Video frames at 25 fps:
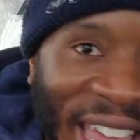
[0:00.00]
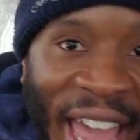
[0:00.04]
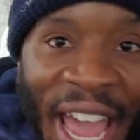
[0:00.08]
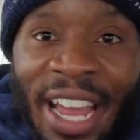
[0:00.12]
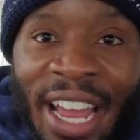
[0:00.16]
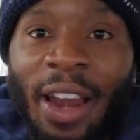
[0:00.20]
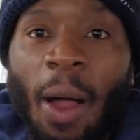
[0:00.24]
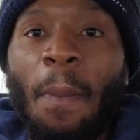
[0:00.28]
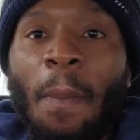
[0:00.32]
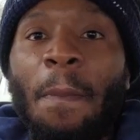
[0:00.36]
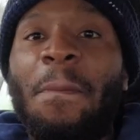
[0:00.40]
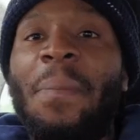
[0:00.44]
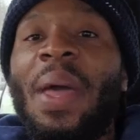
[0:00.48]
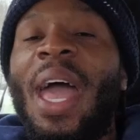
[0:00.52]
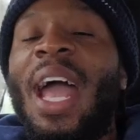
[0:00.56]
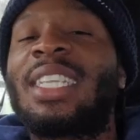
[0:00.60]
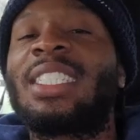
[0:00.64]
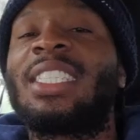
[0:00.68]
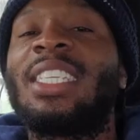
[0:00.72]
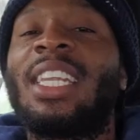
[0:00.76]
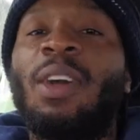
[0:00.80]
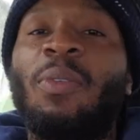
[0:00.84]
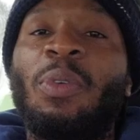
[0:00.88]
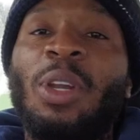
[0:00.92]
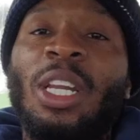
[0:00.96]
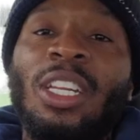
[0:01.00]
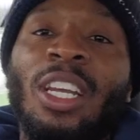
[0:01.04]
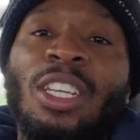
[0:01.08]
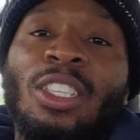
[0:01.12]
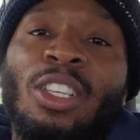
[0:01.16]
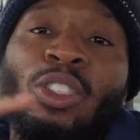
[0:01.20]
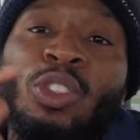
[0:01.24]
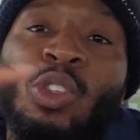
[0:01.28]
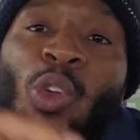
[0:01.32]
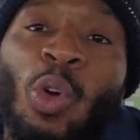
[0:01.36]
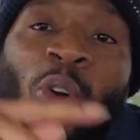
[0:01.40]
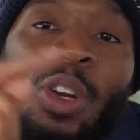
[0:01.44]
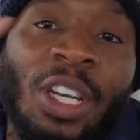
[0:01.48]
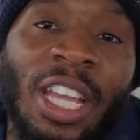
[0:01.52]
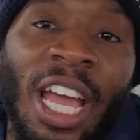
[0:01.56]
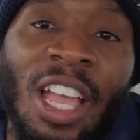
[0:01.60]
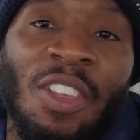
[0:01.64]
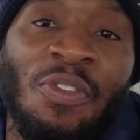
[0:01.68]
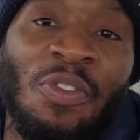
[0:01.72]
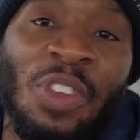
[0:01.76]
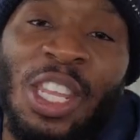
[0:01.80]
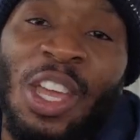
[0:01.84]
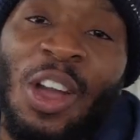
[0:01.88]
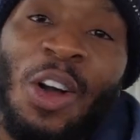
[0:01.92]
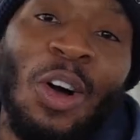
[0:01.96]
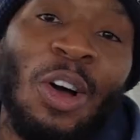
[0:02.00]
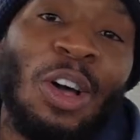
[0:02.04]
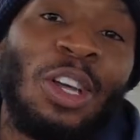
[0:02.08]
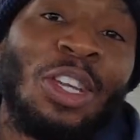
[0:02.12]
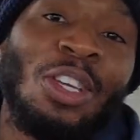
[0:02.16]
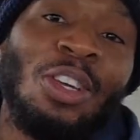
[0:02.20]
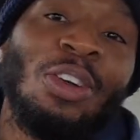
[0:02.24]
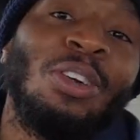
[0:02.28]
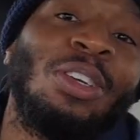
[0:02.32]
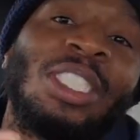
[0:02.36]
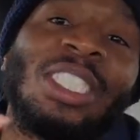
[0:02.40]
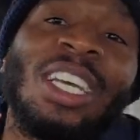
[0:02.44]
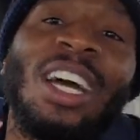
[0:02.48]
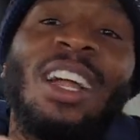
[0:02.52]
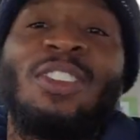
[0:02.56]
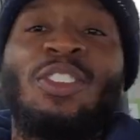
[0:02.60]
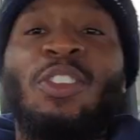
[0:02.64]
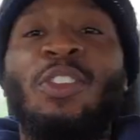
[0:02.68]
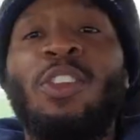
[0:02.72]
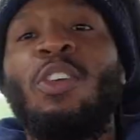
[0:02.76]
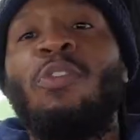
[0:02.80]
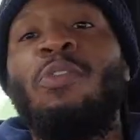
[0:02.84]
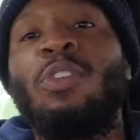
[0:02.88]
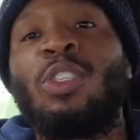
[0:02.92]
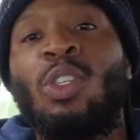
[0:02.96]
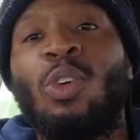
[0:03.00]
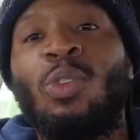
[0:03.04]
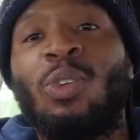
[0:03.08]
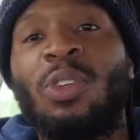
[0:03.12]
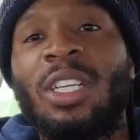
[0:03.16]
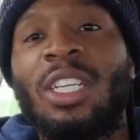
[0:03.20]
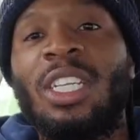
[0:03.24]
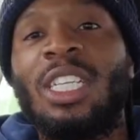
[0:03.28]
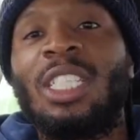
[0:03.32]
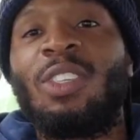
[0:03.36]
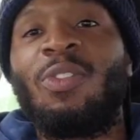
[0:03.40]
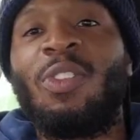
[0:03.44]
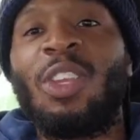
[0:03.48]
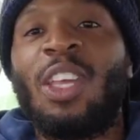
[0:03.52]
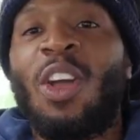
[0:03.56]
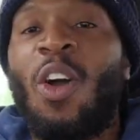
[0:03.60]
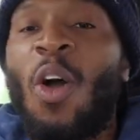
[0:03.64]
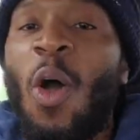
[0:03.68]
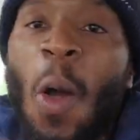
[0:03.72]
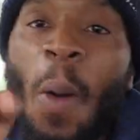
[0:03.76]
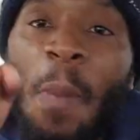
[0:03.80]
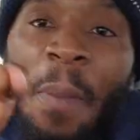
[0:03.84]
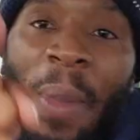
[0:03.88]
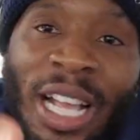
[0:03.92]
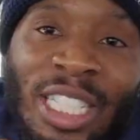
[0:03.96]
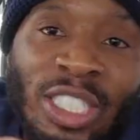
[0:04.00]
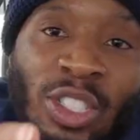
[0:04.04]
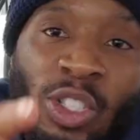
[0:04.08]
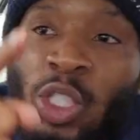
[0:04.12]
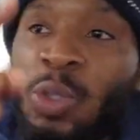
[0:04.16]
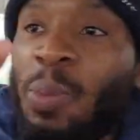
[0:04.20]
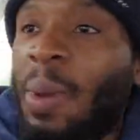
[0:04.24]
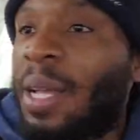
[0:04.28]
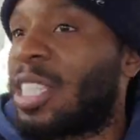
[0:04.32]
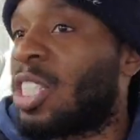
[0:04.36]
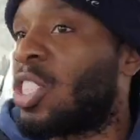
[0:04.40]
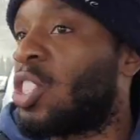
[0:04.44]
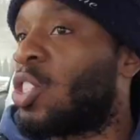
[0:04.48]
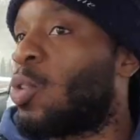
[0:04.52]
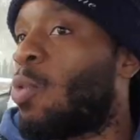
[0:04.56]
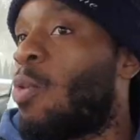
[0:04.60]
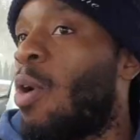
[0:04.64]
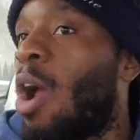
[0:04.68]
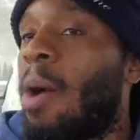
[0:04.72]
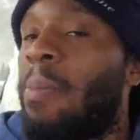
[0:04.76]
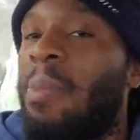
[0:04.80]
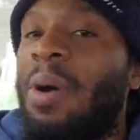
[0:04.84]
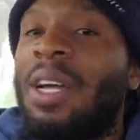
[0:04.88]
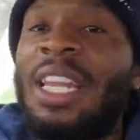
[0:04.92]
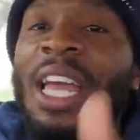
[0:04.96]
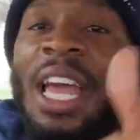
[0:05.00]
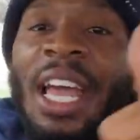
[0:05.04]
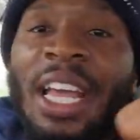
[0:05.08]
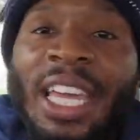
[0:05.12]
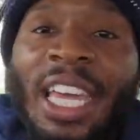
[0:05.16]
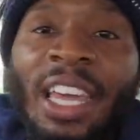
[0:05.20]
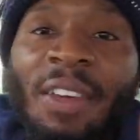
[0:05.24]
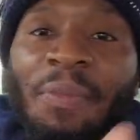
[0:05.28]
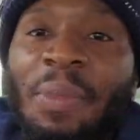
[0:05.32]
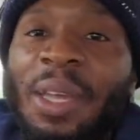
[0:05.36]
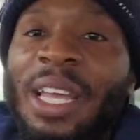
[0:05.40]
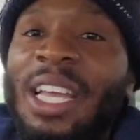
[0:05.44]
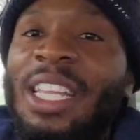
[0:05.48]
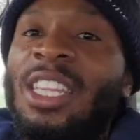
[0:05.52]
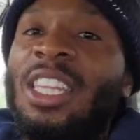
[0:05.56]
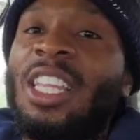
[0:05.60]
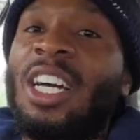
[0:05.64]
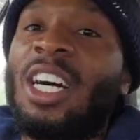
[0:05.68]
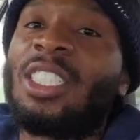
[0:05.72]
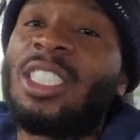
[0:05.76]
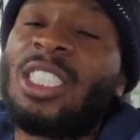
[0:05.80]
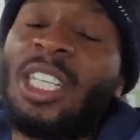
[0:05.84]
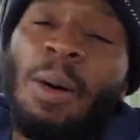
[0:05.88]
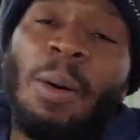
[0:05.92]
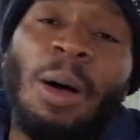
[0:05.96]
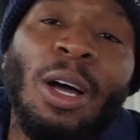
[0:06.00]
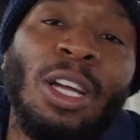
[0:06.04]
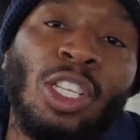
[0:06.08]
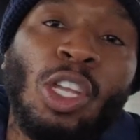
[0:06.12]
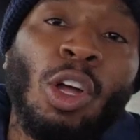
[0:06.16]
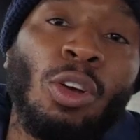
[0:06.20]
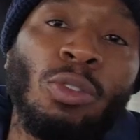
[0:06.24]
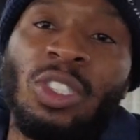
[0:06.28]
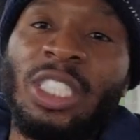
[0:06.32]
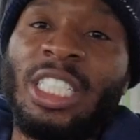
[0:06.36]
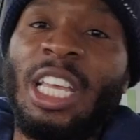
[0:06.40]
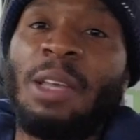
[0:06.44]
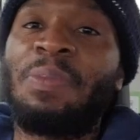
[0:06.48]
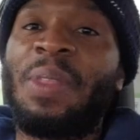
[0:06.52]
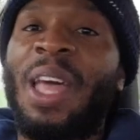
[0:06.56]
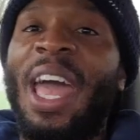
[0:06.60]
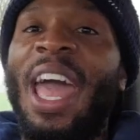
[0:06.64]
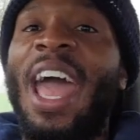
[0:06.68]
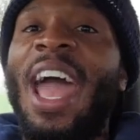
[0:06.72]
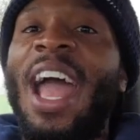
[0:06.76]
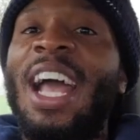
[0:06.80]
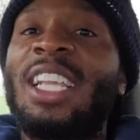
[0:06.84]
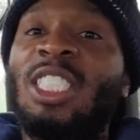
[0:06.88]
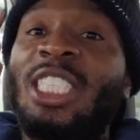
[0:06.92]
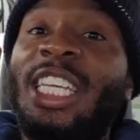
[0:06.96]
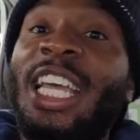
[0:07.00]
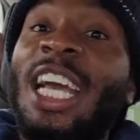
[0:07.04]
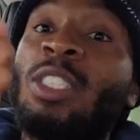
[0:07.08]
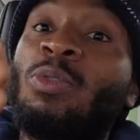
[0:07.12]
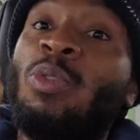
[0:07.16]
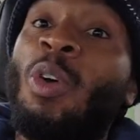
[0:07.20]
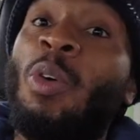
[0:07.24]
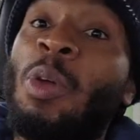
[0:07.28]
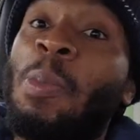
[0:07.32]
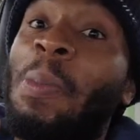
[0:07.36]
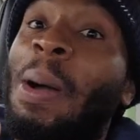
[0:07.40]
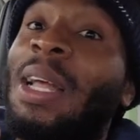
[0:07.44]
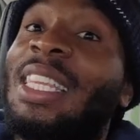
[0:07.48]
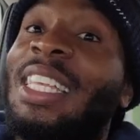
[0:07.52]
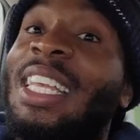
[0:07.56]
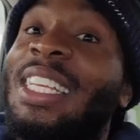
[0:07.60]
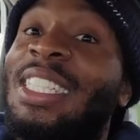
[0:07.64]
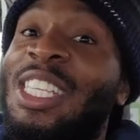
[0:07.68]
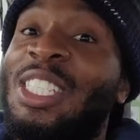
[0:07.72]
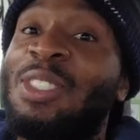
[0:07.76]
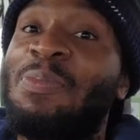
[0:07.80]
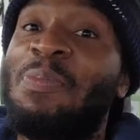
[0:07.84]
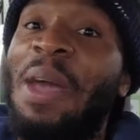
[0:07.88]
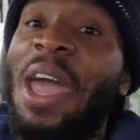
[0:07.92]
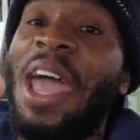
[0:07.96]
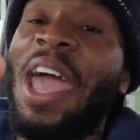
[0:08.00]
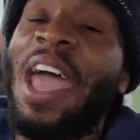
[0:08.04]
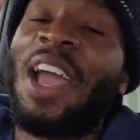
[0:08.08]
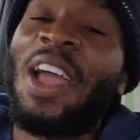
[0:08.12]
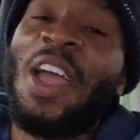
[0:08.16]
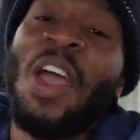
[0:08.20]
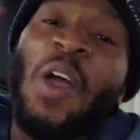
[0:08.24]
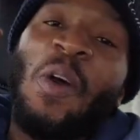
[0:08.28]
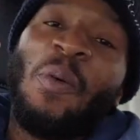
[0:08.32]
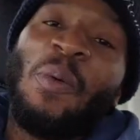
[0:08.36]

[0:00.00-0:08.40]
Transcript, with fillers: and I'm back today with another DoorDash video. Huge shout out to you for tuning in this video. Make sure you smash the subscribe button, give me a thumbs up, don't skip the ads. Guess what, we about to get this bag.